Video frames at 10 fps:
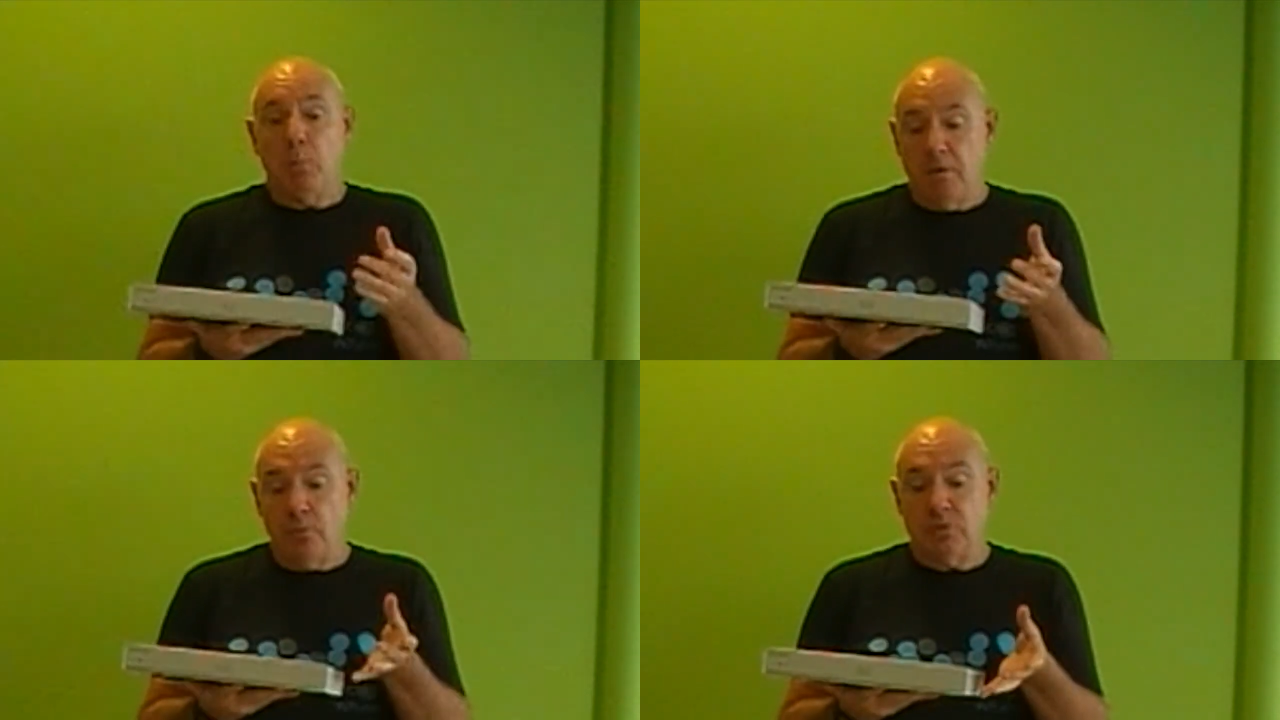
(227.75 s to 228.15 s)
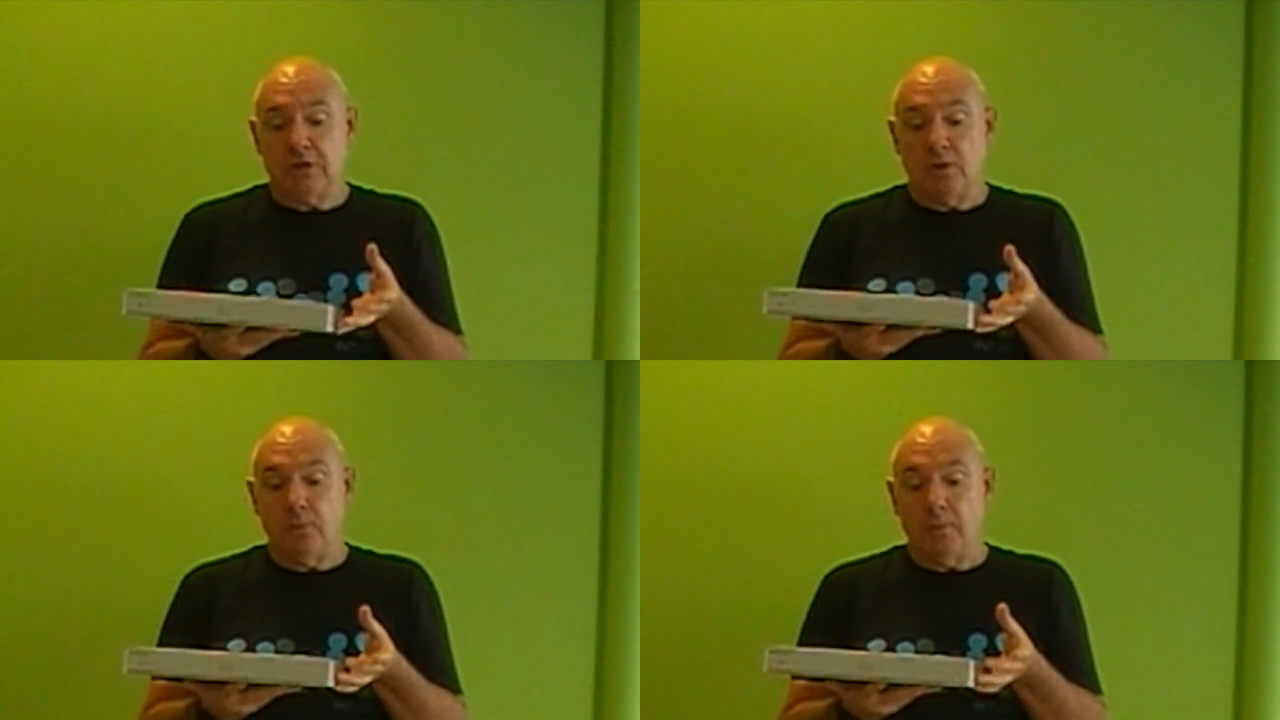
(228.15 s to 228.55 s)
we've
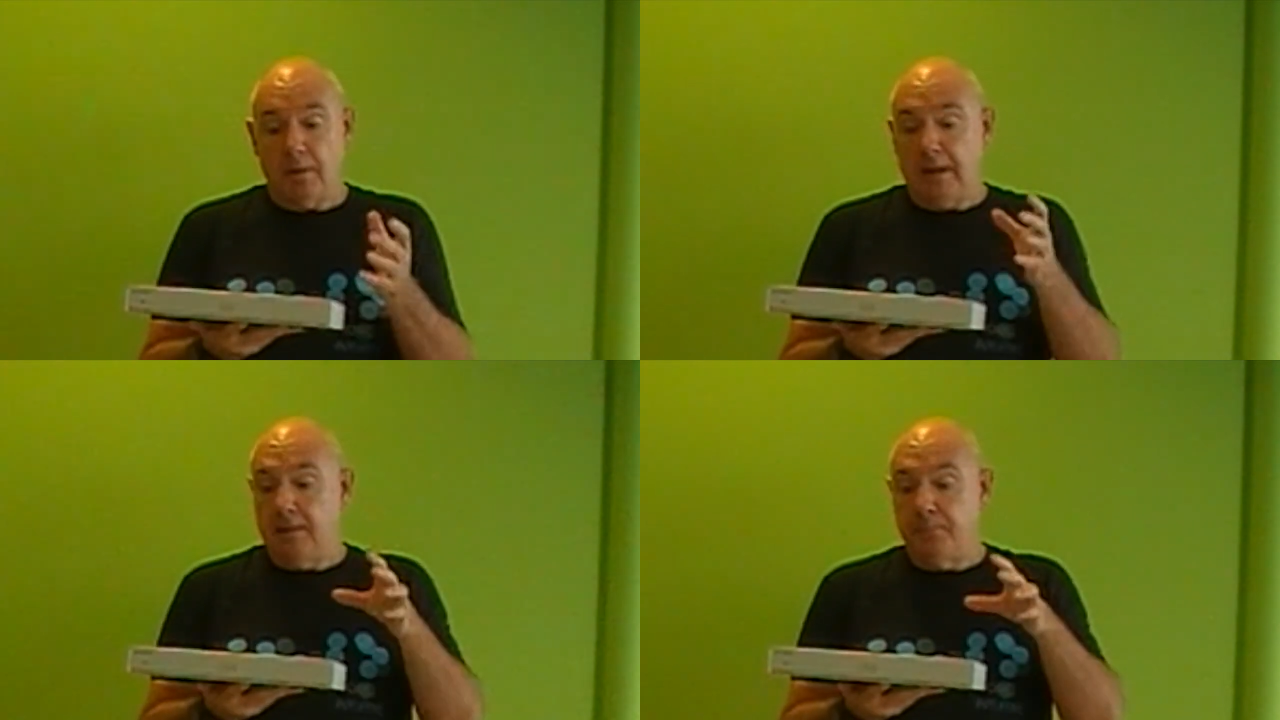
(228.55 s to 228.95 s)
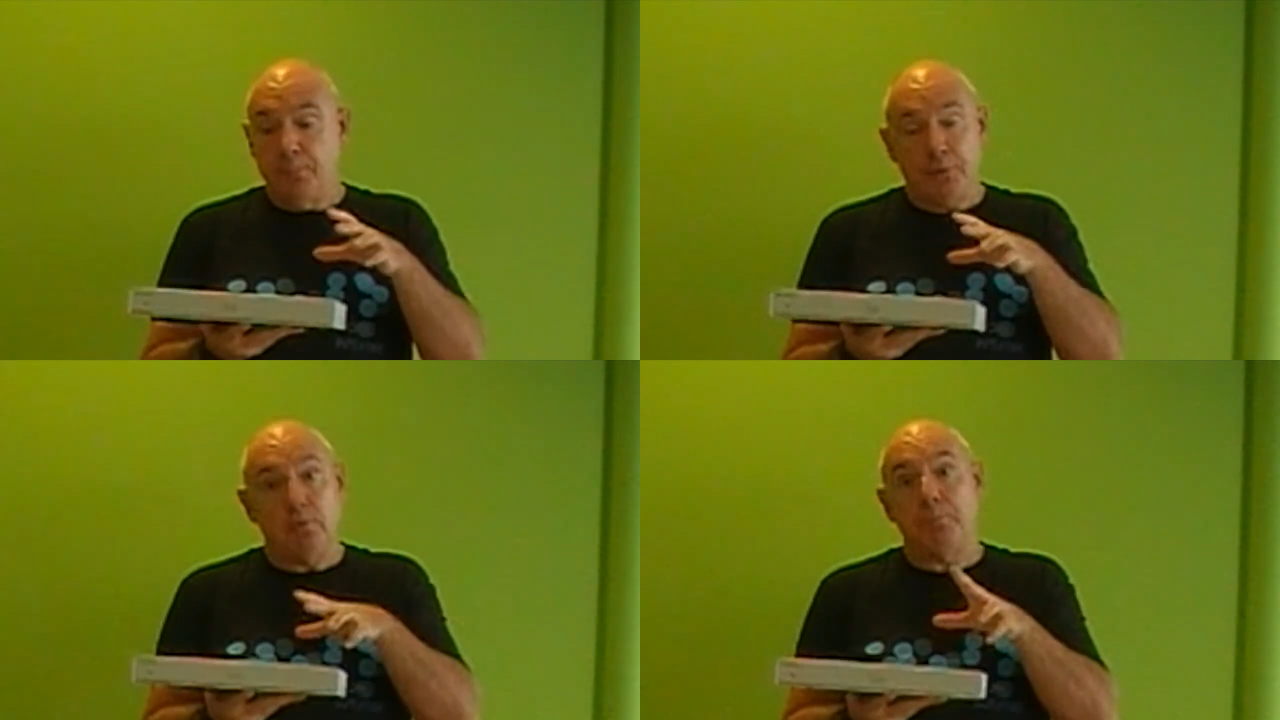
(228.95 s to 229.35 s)
also
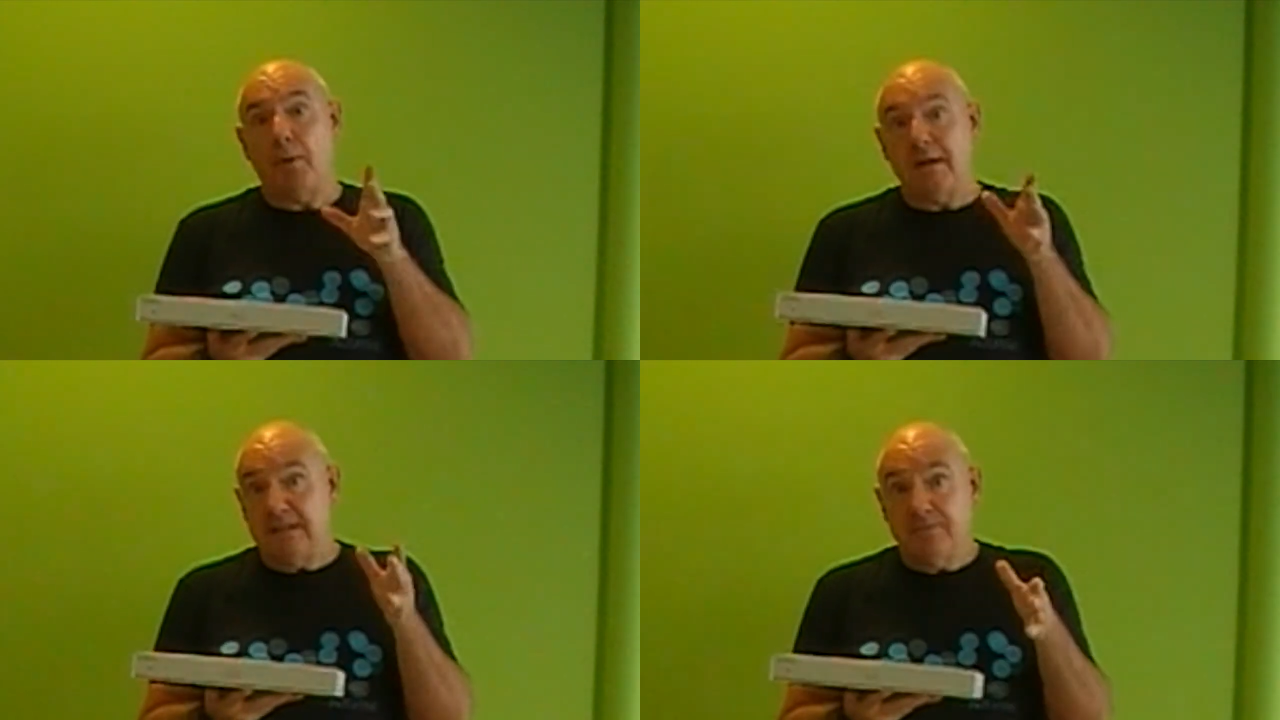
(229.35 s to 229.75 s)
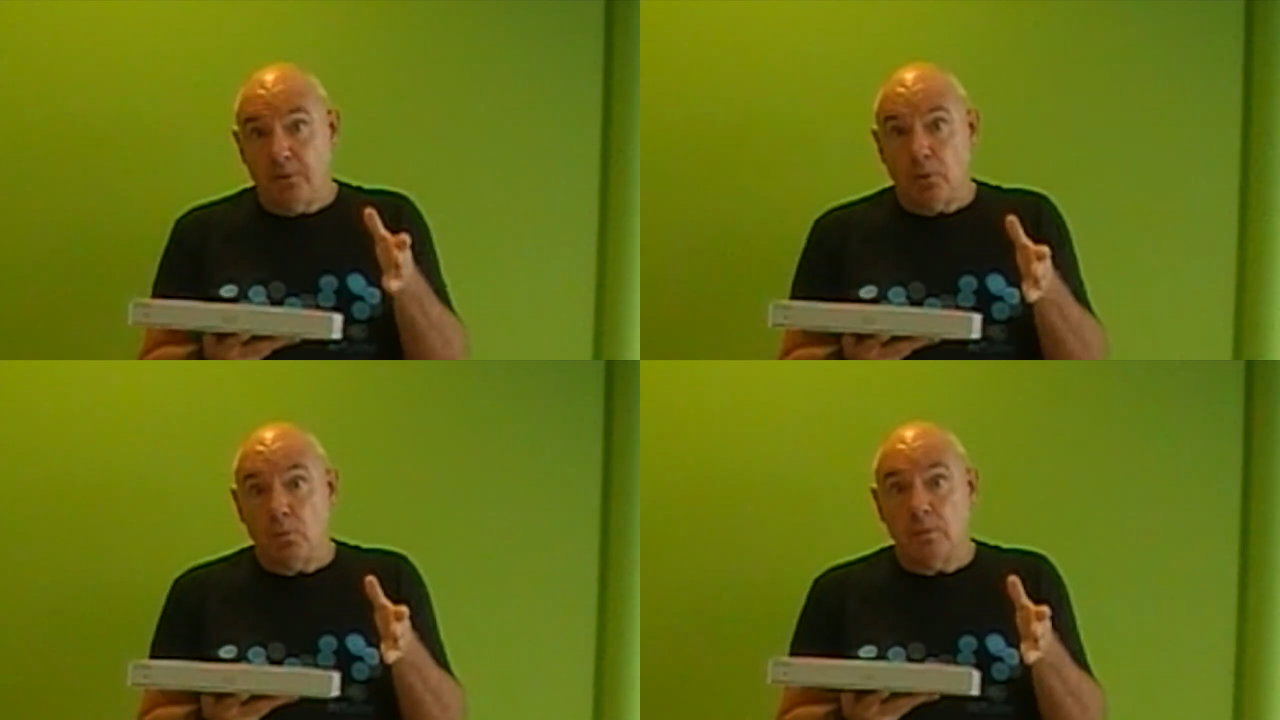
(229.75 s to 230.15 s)
put by
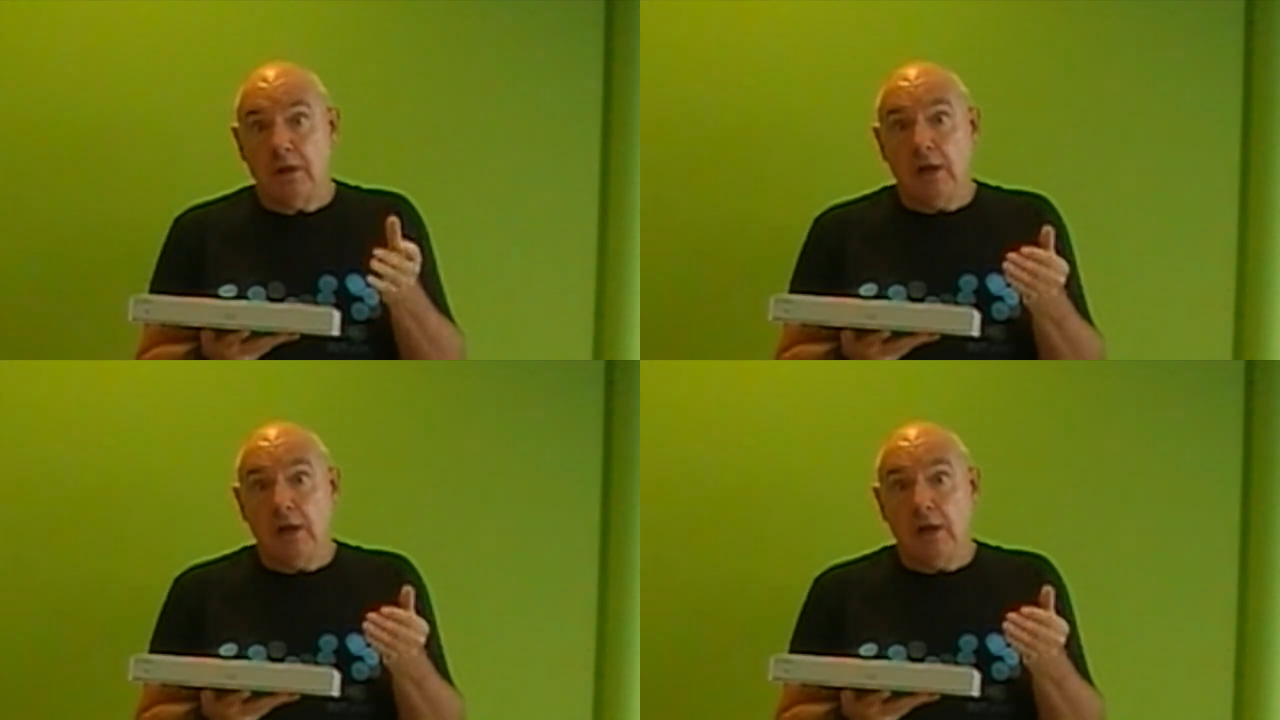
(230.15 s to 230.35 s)
default